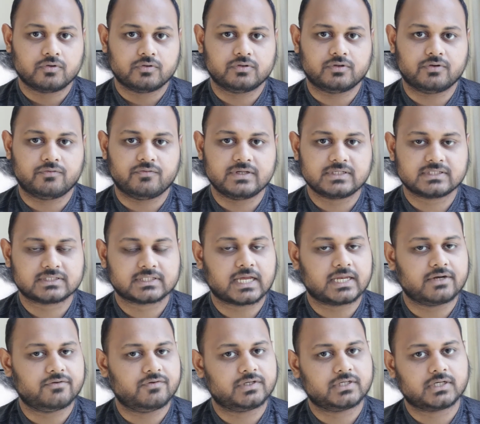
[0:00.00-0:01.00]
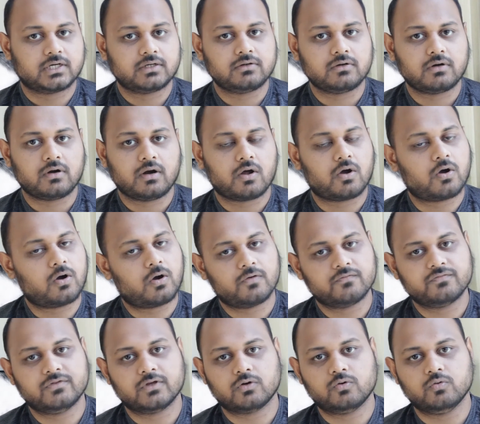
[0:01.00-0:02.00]
the risk and return
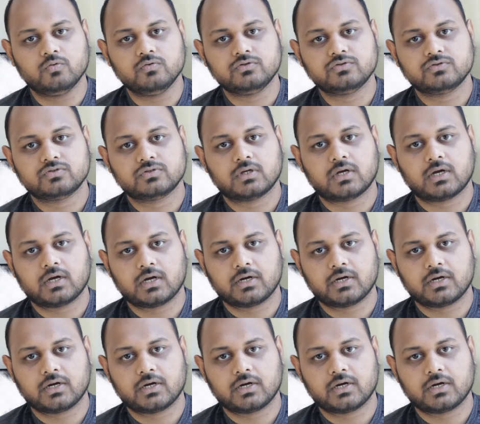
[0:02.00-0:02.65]
of the goods